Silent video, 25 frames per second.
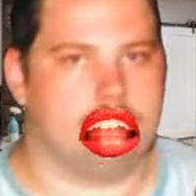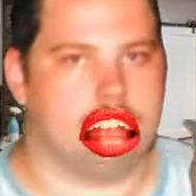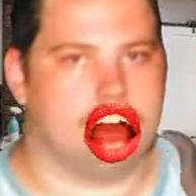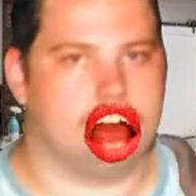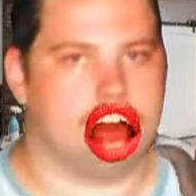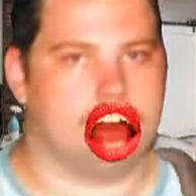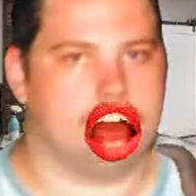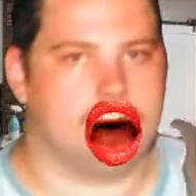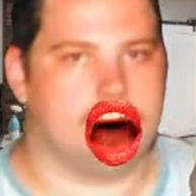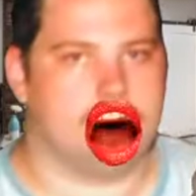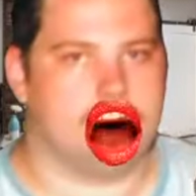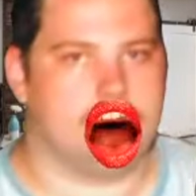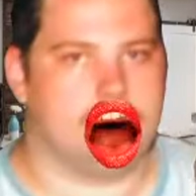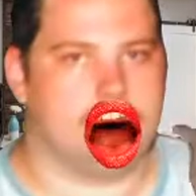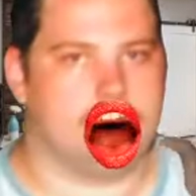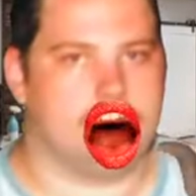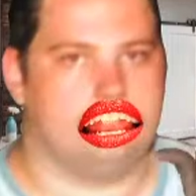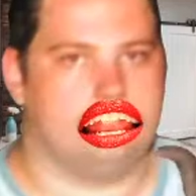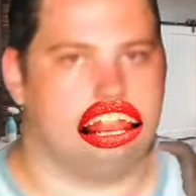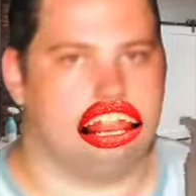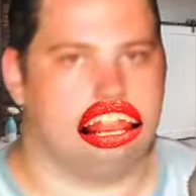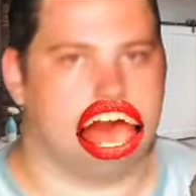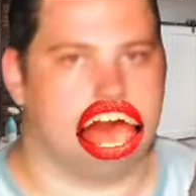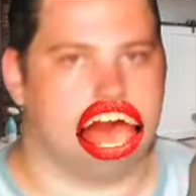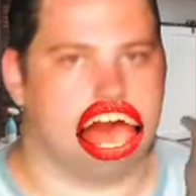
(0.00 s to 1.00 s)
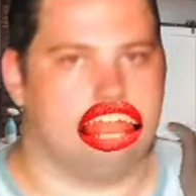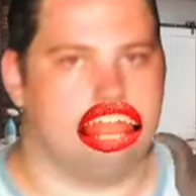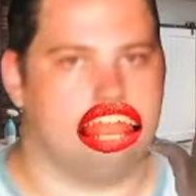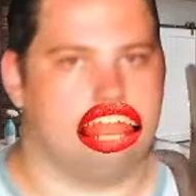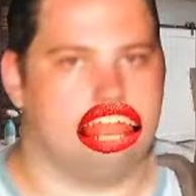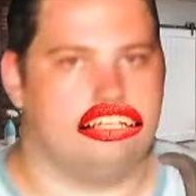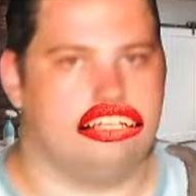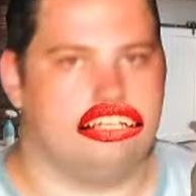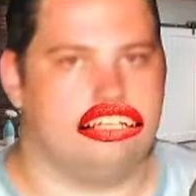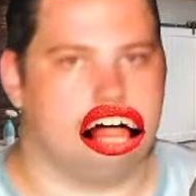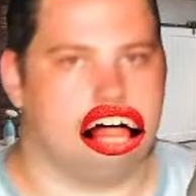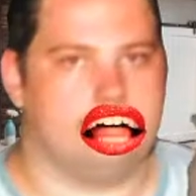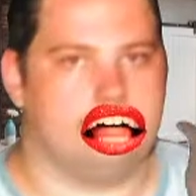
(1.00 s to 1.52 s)
I think does he want me to
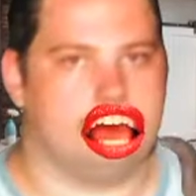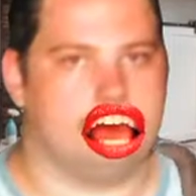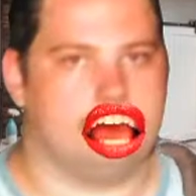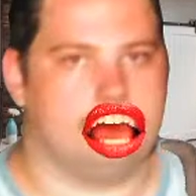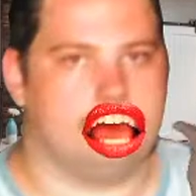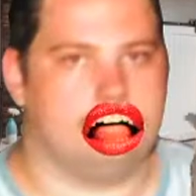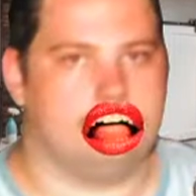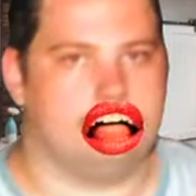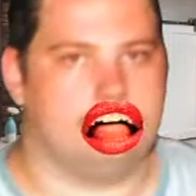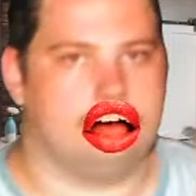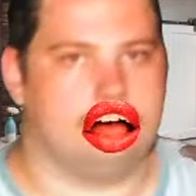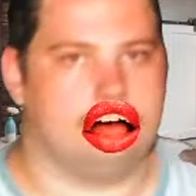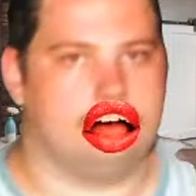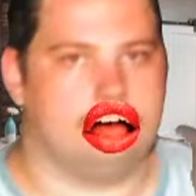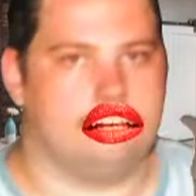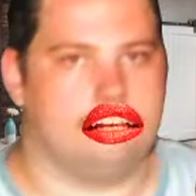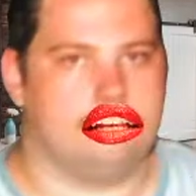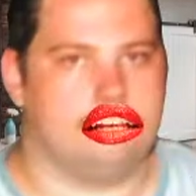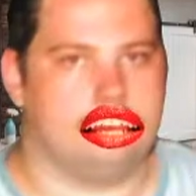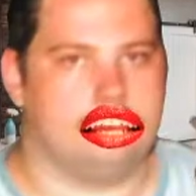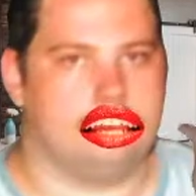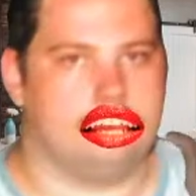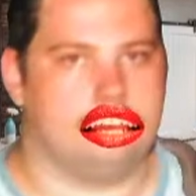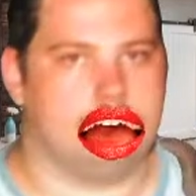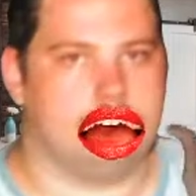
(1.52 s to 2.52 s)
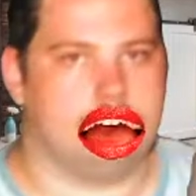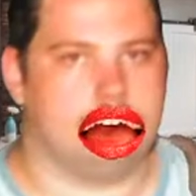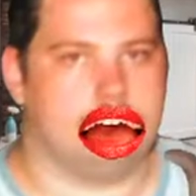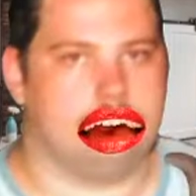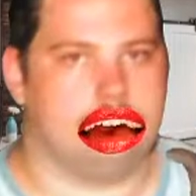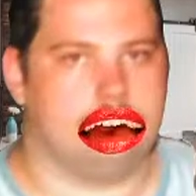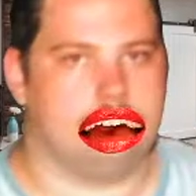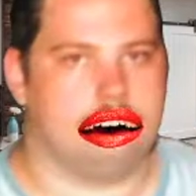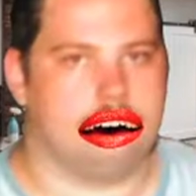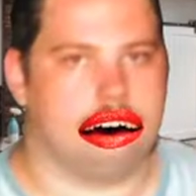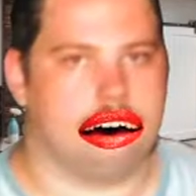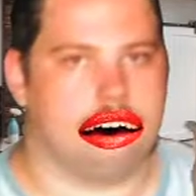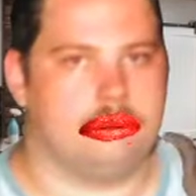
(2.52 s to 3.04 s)
say me require further
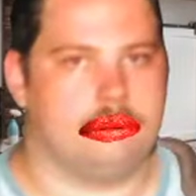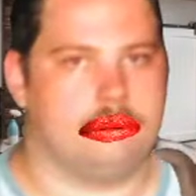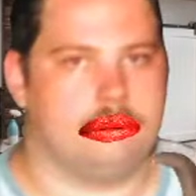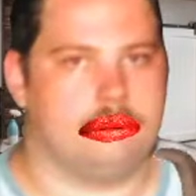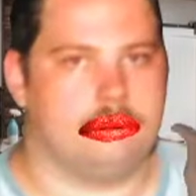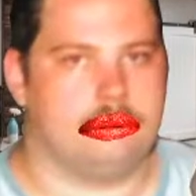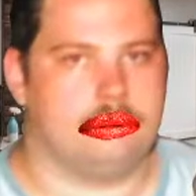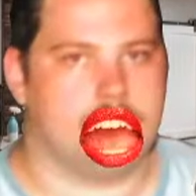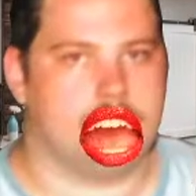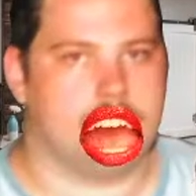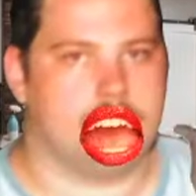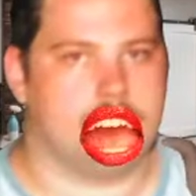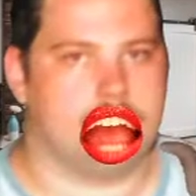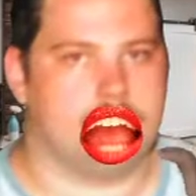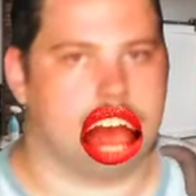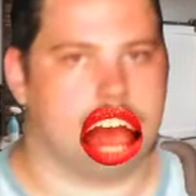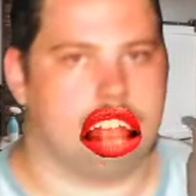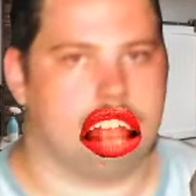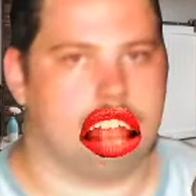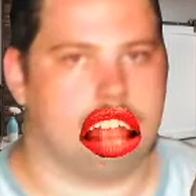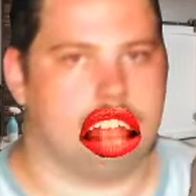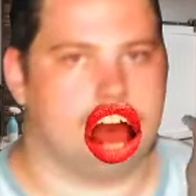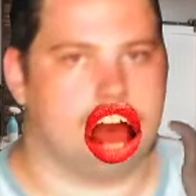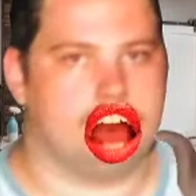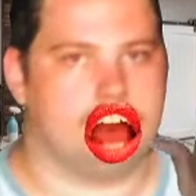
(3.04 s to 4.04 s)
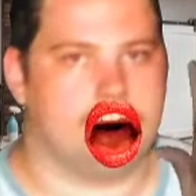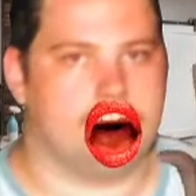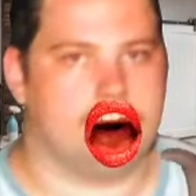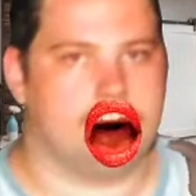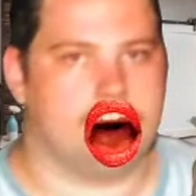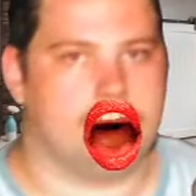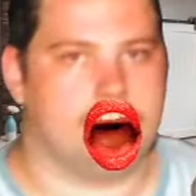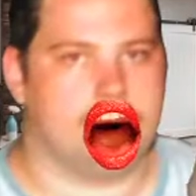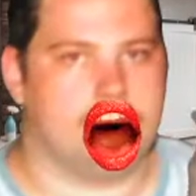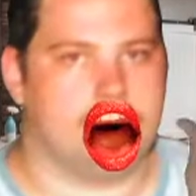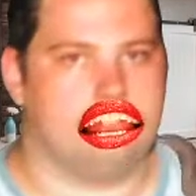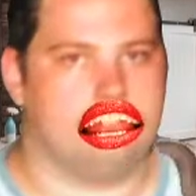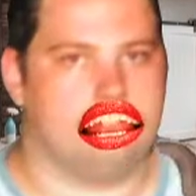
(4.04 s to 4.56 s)
explanation, me brain no smooth?
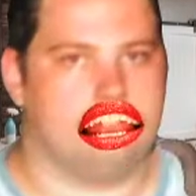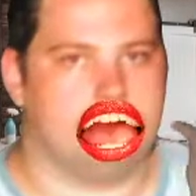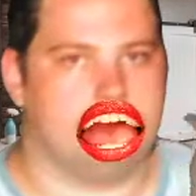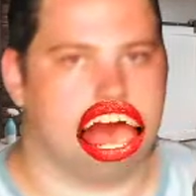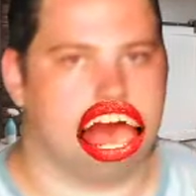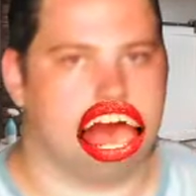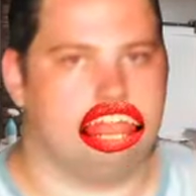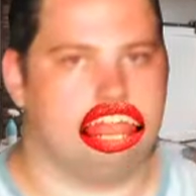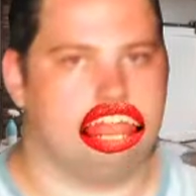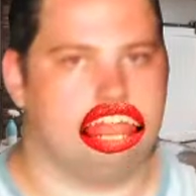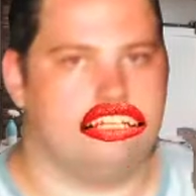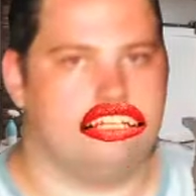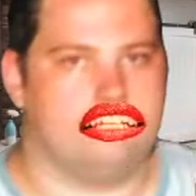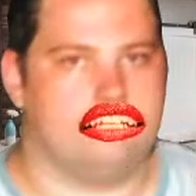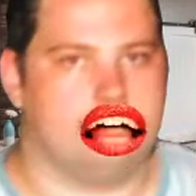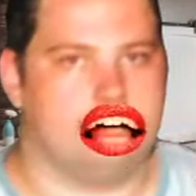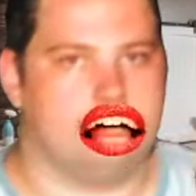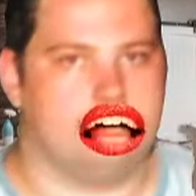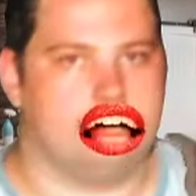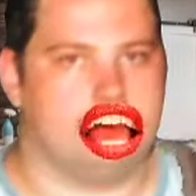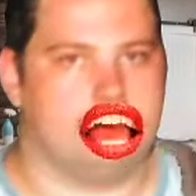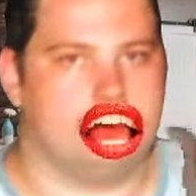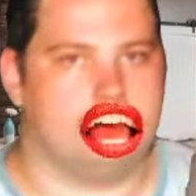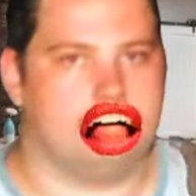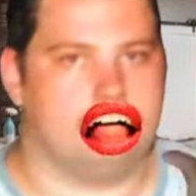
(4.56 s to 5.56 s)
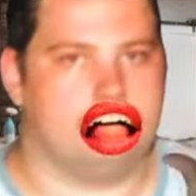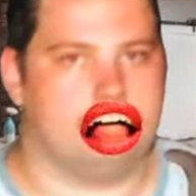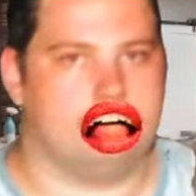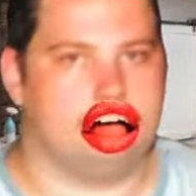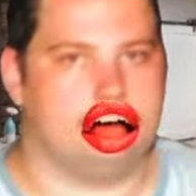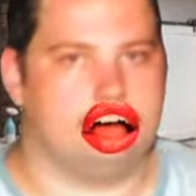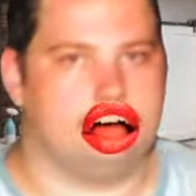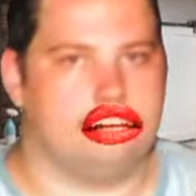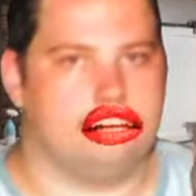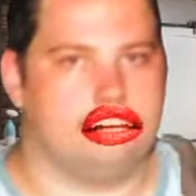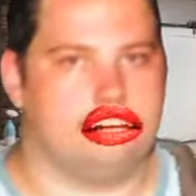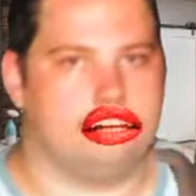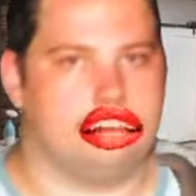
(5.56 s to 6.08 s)
Is that what you're asking
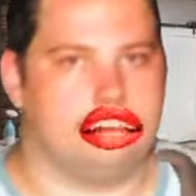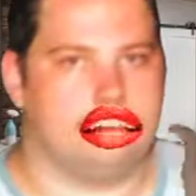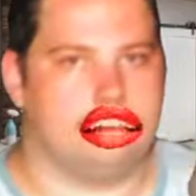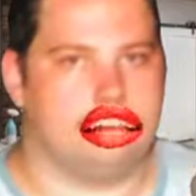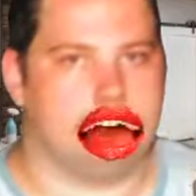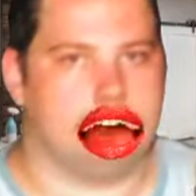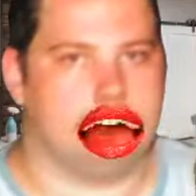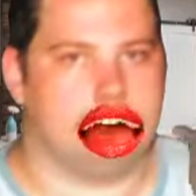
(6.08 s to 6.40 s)
for?